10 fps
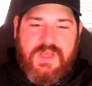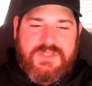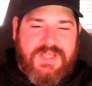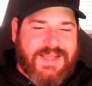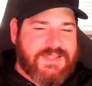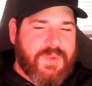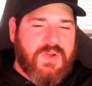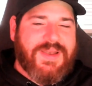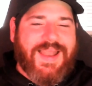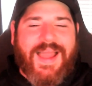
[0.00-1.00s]
So that's about
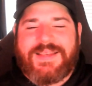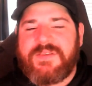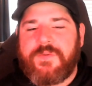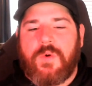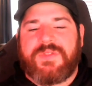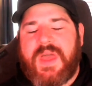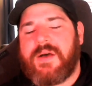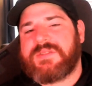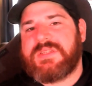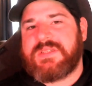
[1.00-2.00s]

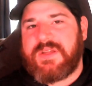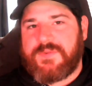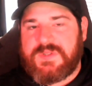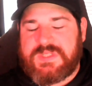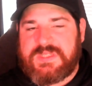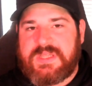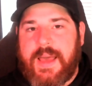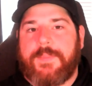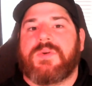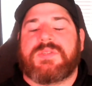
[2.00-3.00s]
$94,000 in differences
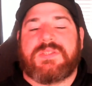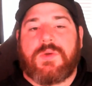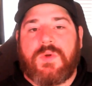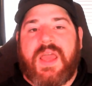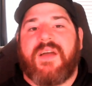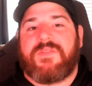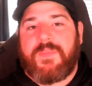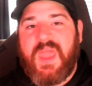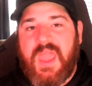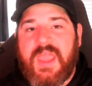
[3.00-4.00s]
that person is going to have to
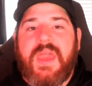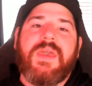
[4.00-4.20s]
pay